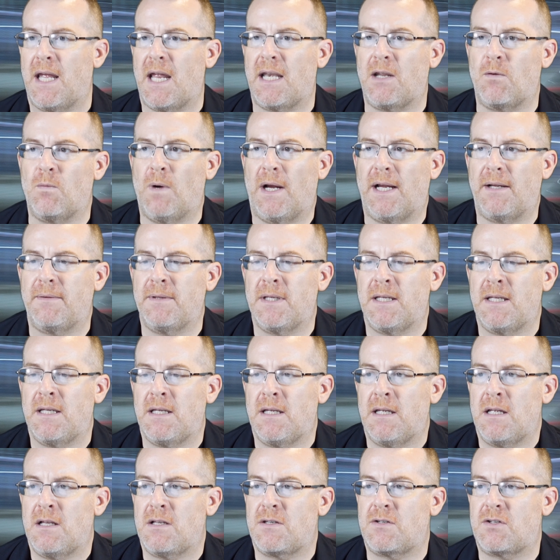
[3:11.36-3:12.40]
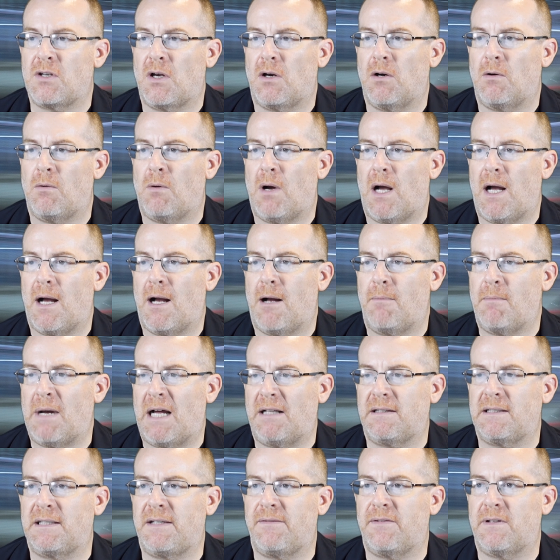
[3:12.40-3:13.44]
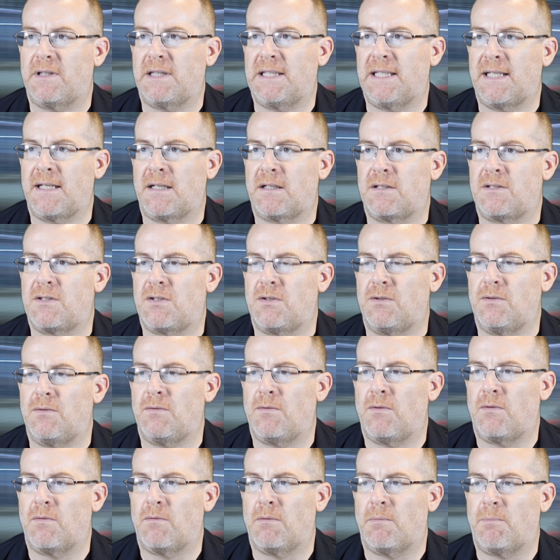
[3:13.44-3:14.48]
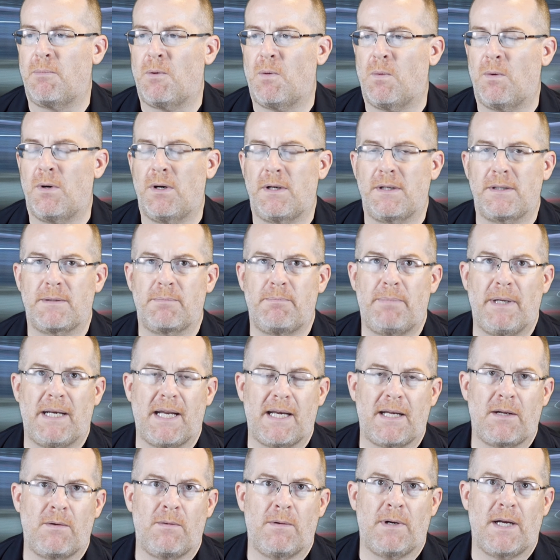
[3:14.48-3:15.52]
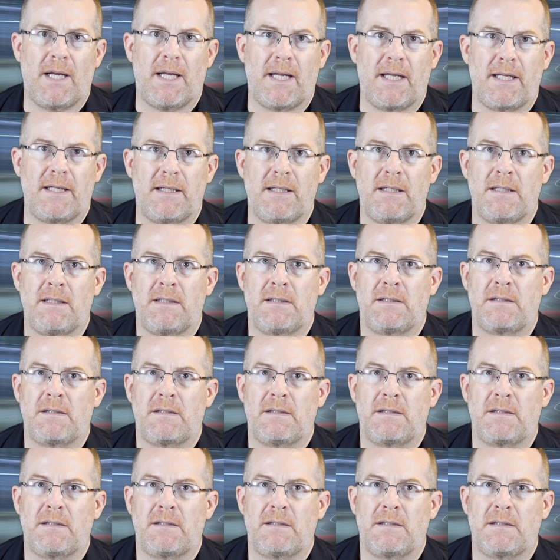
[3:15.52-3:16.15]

Anyway, so I'll leave a link to the report, but anyway,